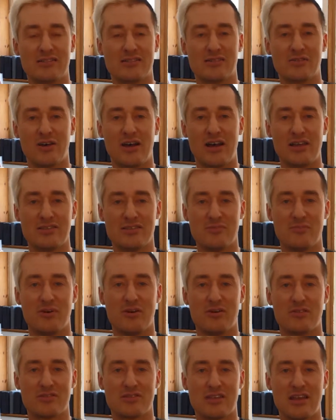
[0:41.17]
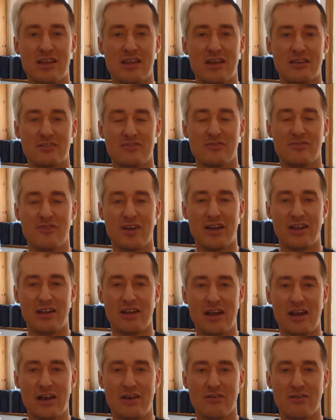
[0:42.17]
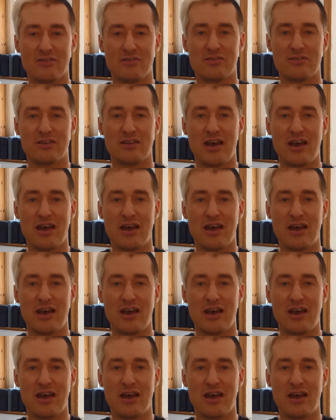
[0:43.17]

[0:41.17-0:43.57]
So I suppose they got new vinyl out.